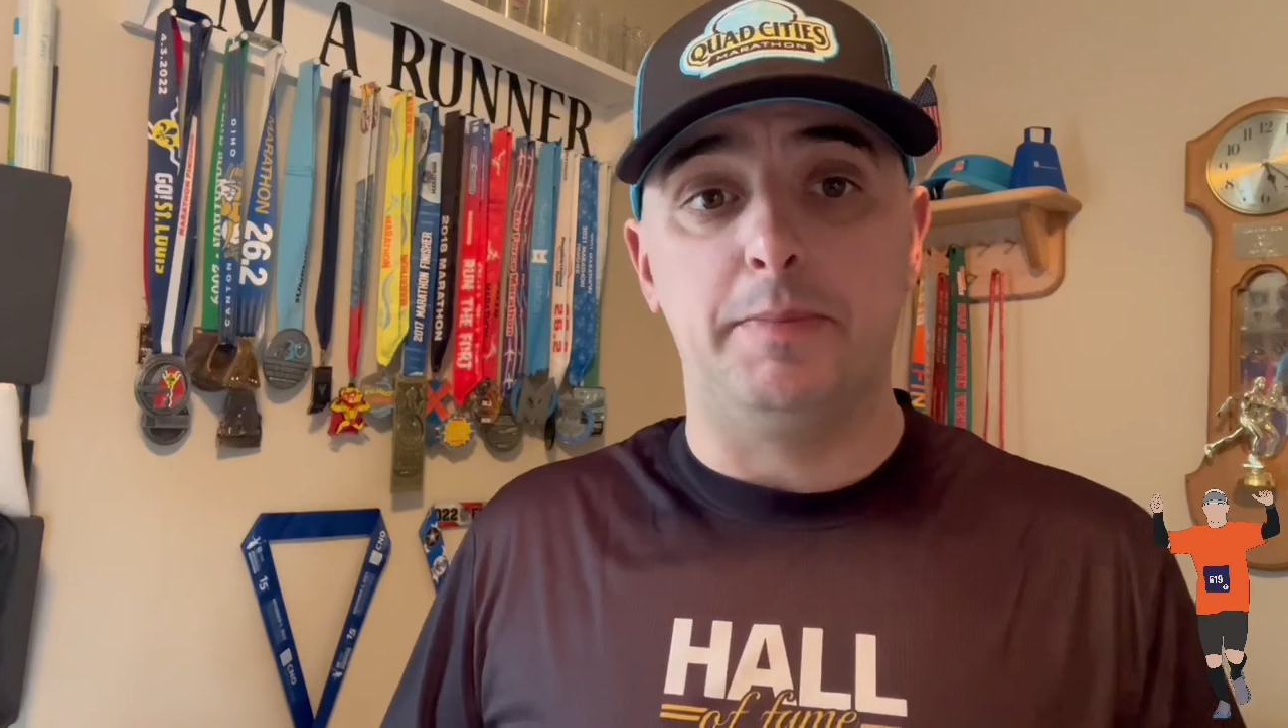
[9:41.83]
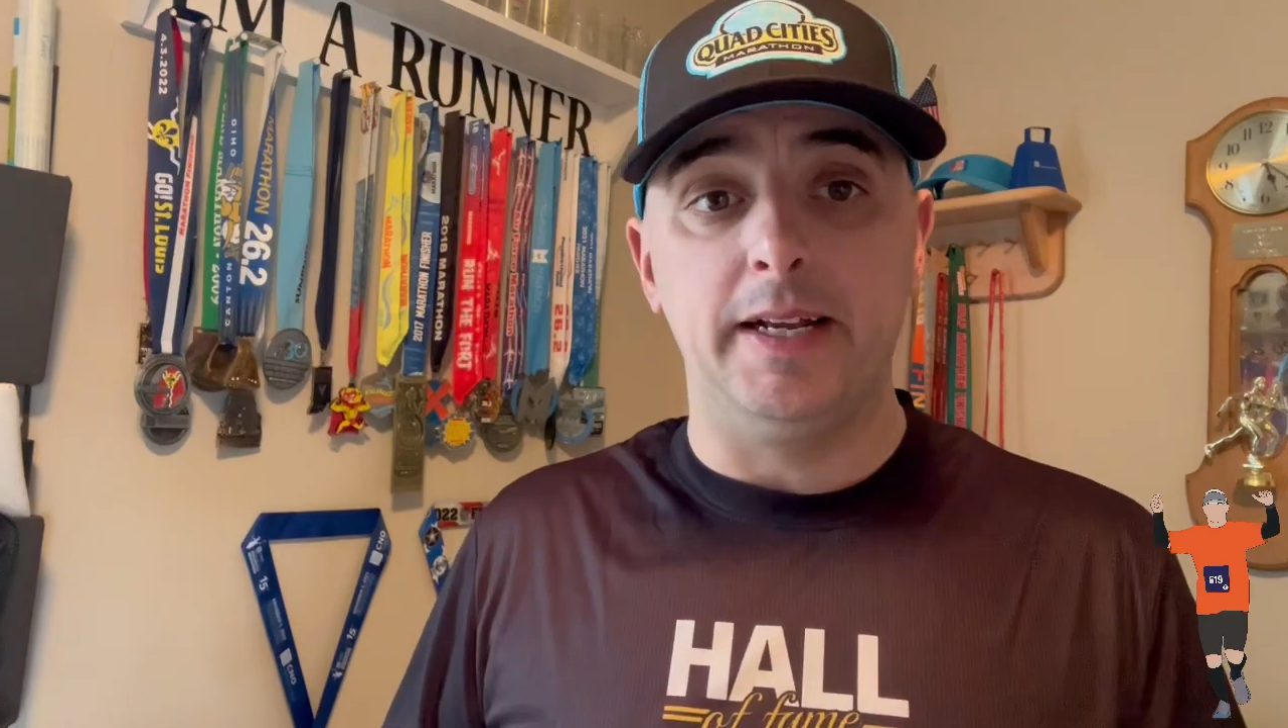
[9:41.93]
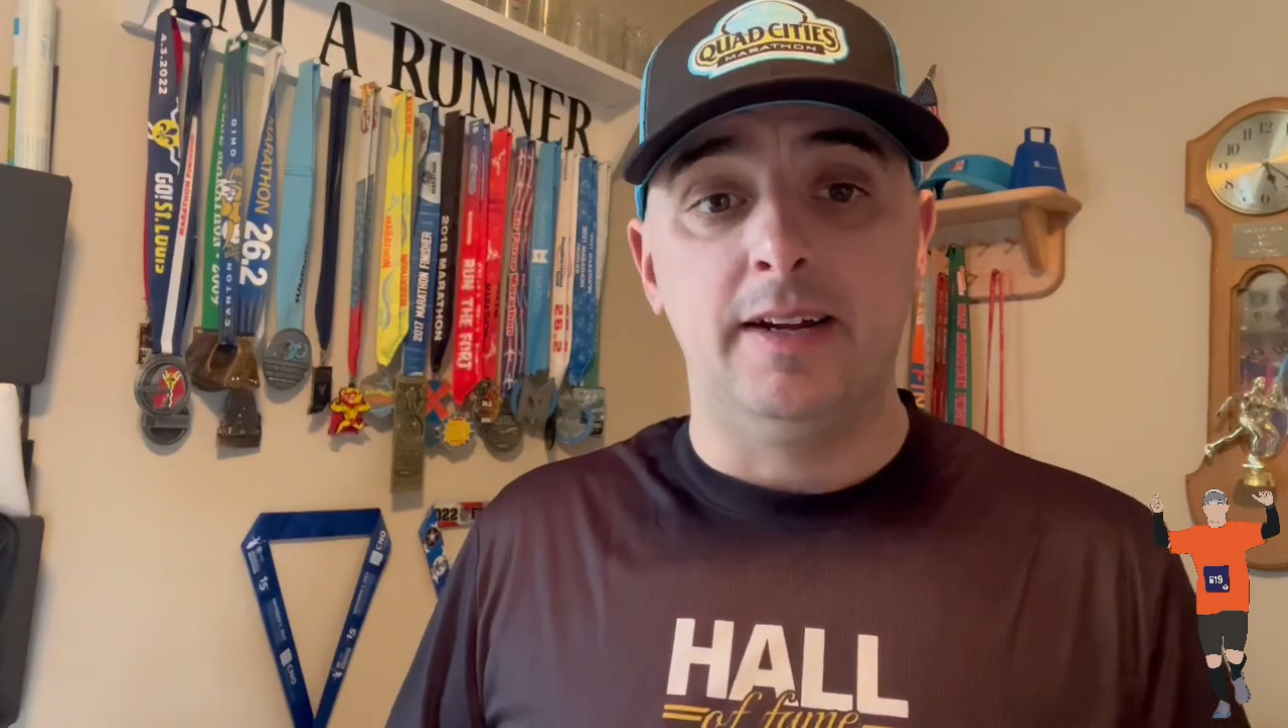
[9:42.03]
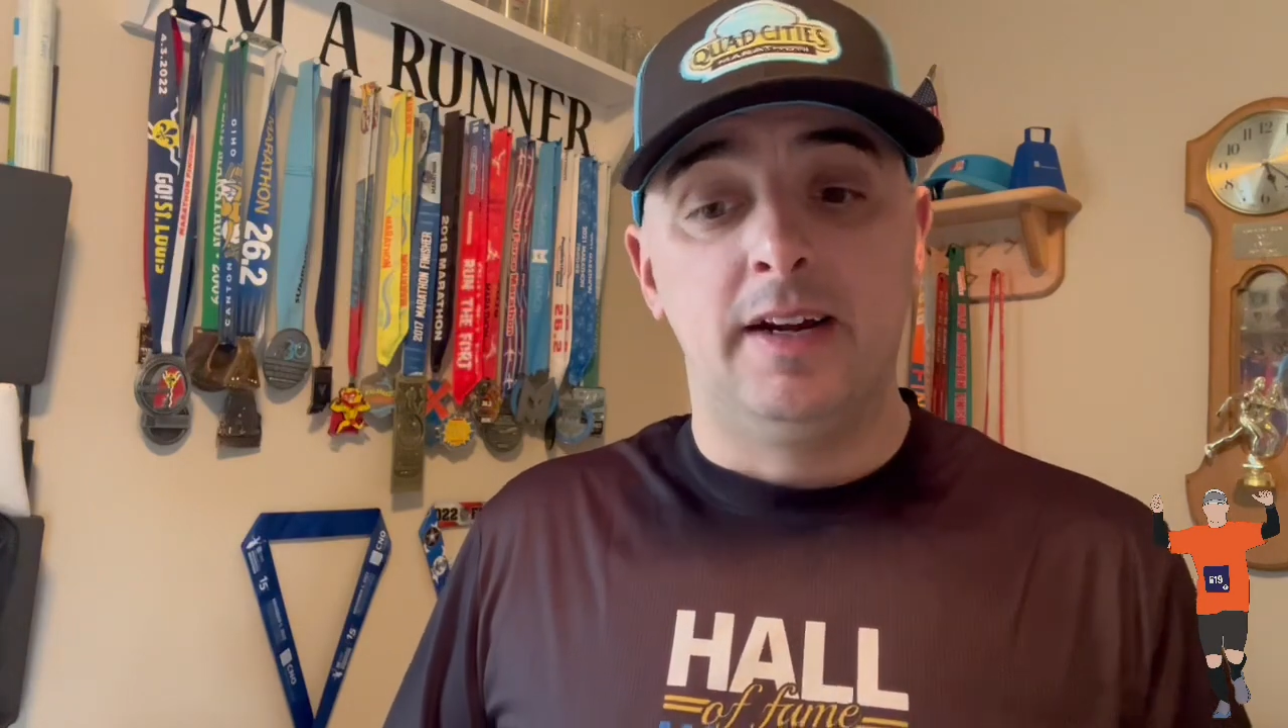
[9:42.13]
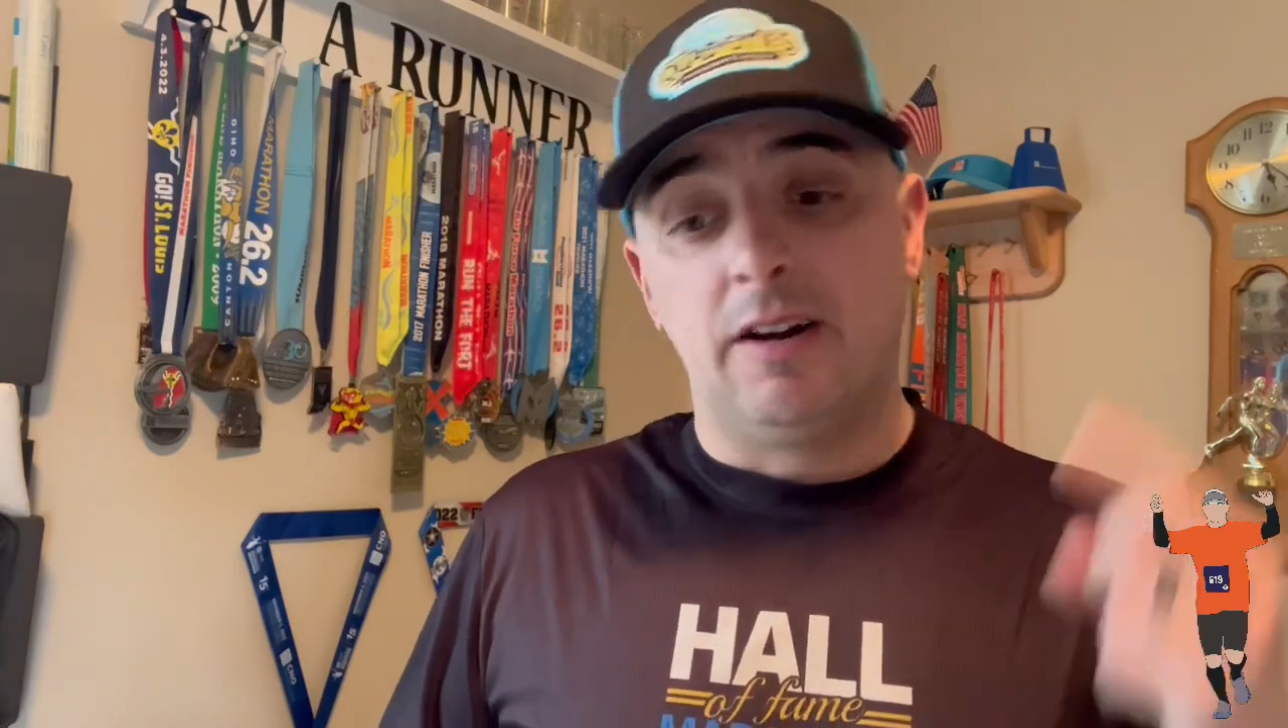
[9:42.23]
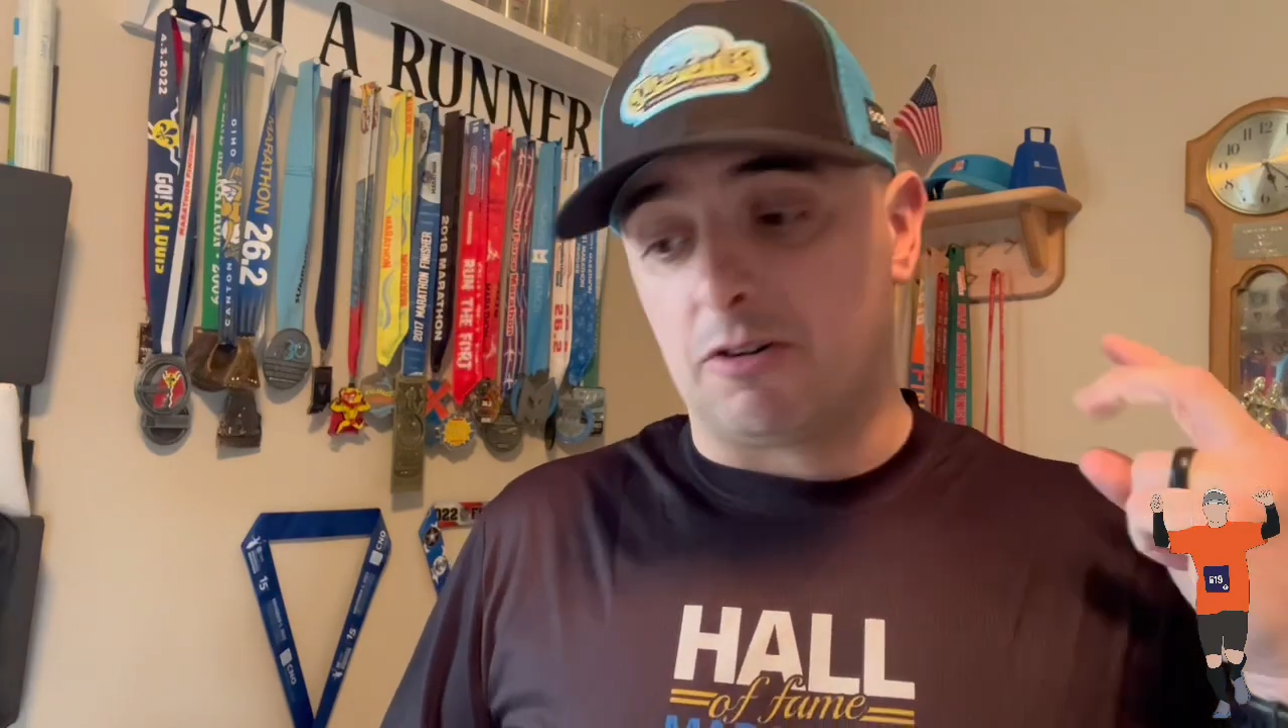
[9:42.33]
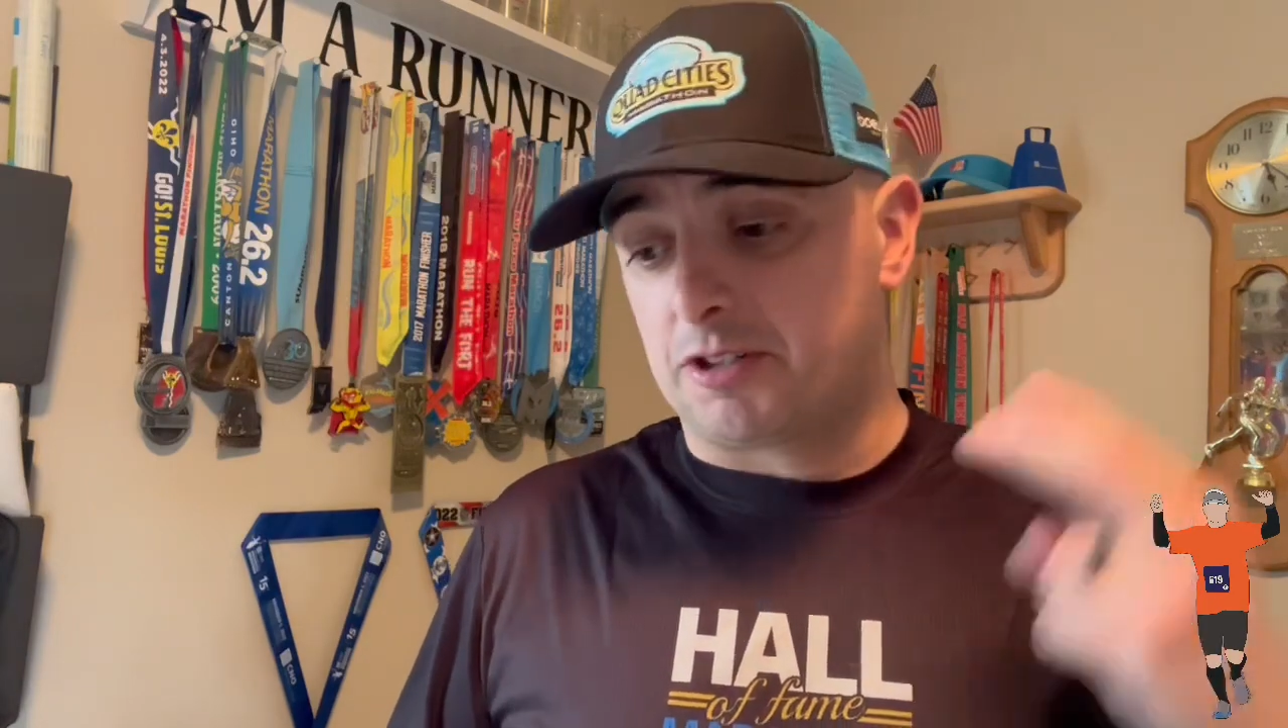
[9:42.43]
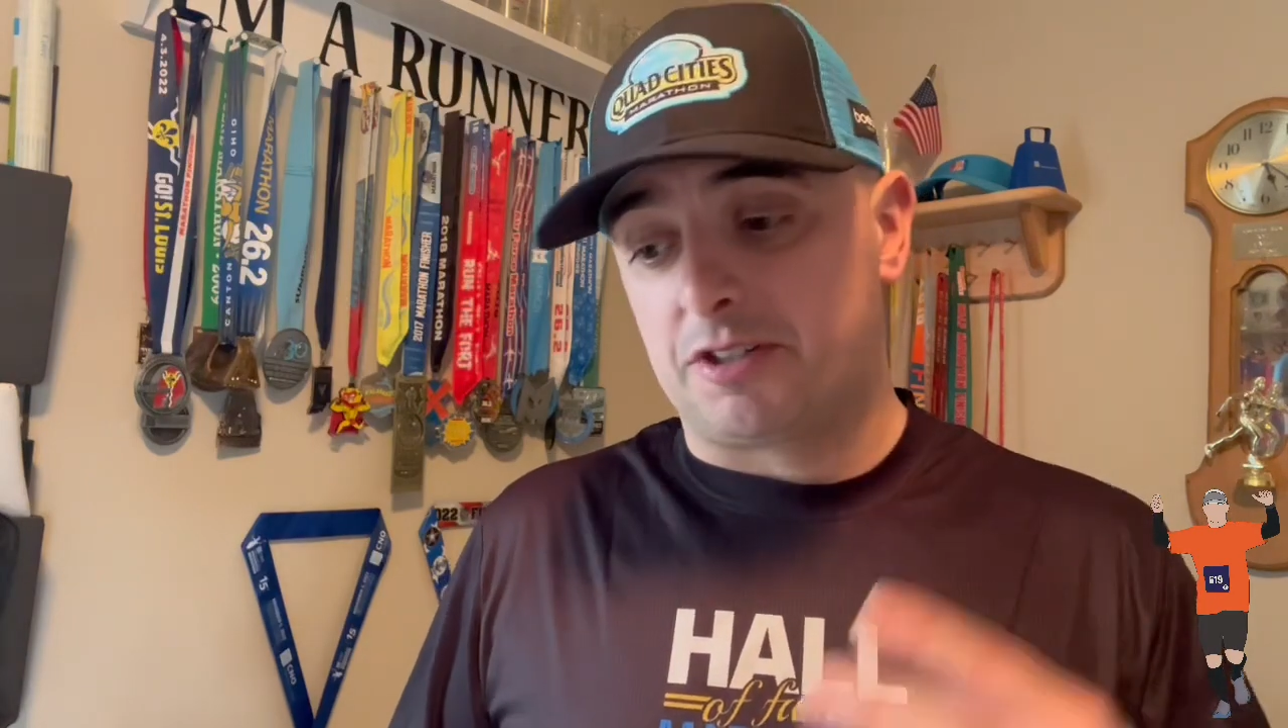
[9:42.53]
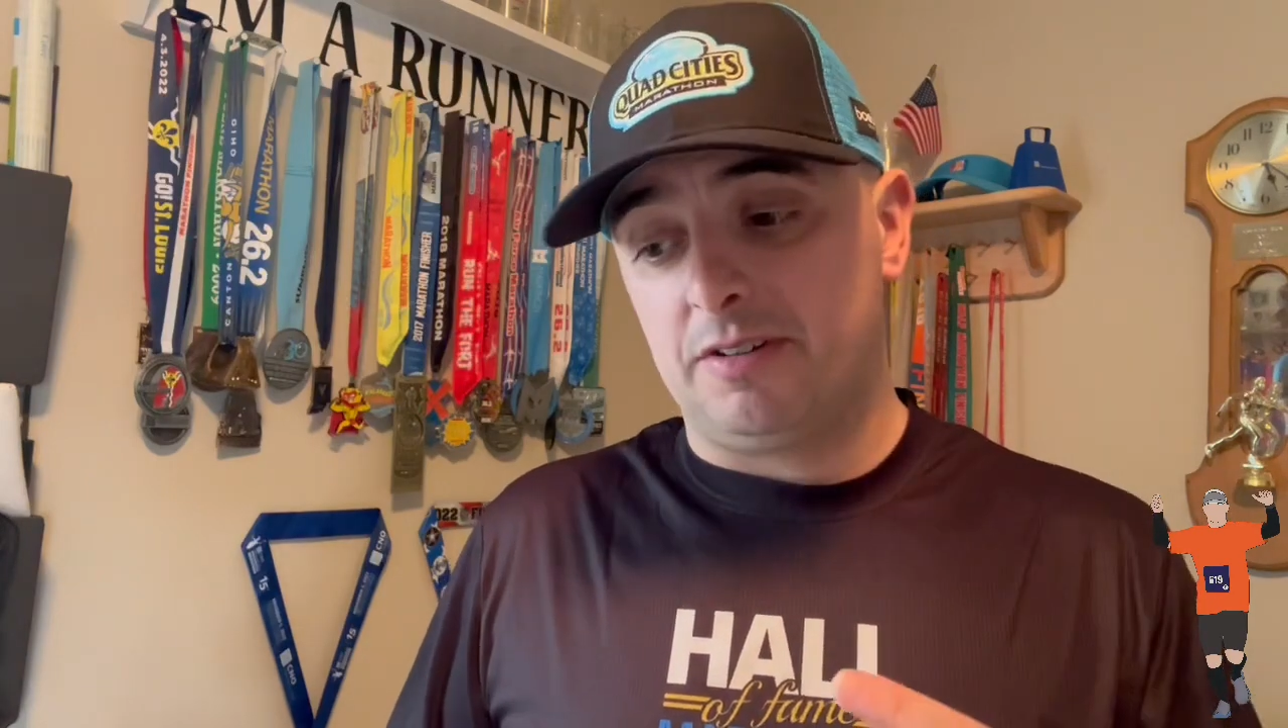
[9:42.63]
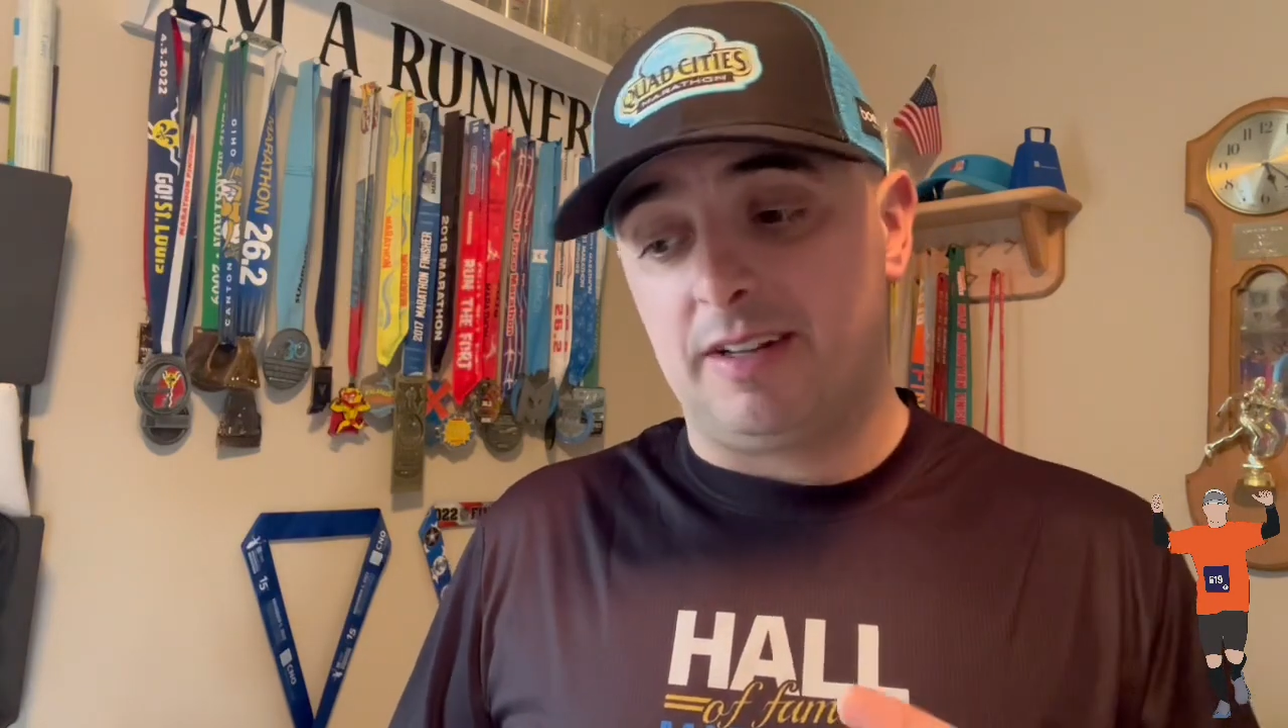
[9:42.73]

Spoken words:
be, this